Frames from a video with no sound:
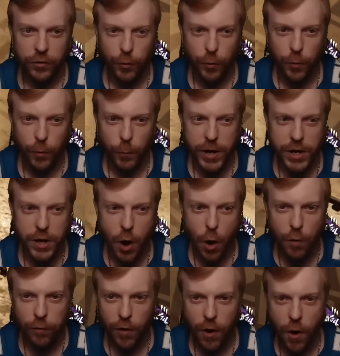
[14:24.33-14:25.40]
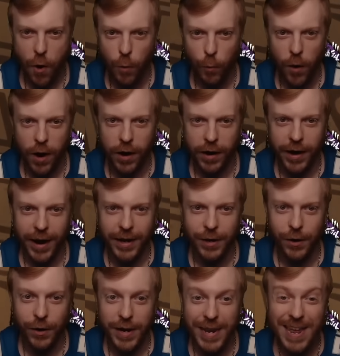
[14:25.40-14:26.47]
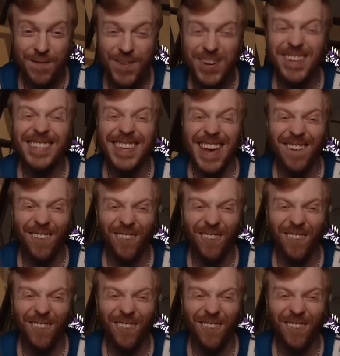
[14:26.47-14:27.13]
So when you go for a home run, and you even just get